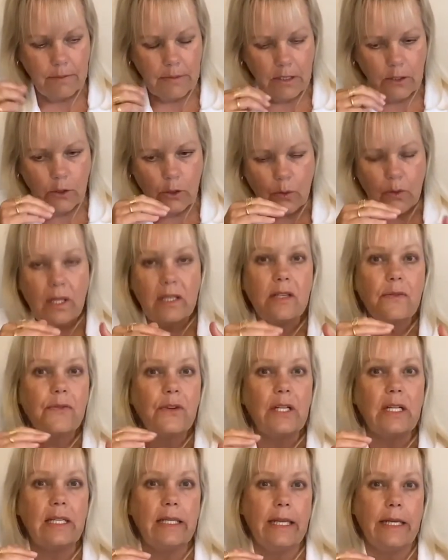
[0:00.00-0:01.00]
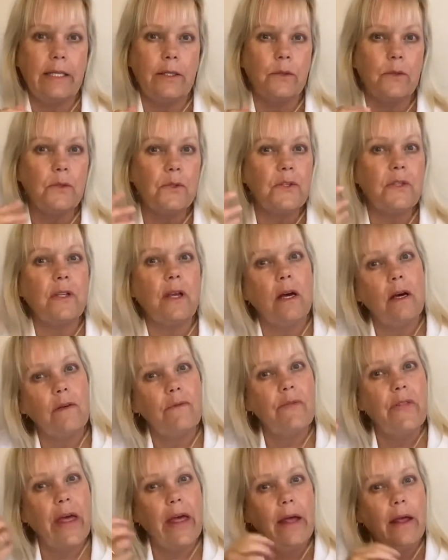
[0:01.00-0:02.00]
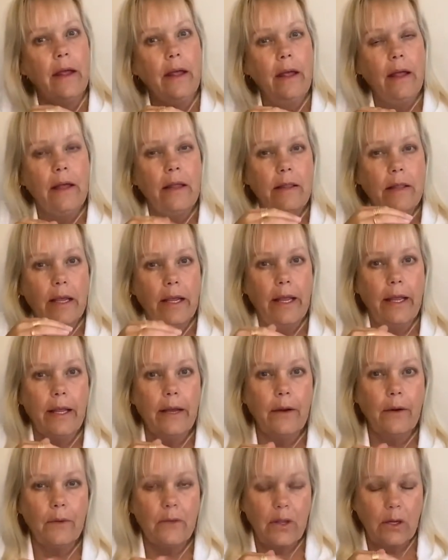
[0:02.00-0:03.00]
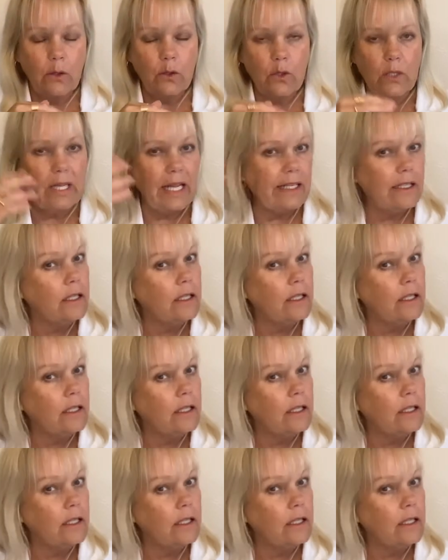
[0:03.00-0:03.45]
the different layers of the hair that look like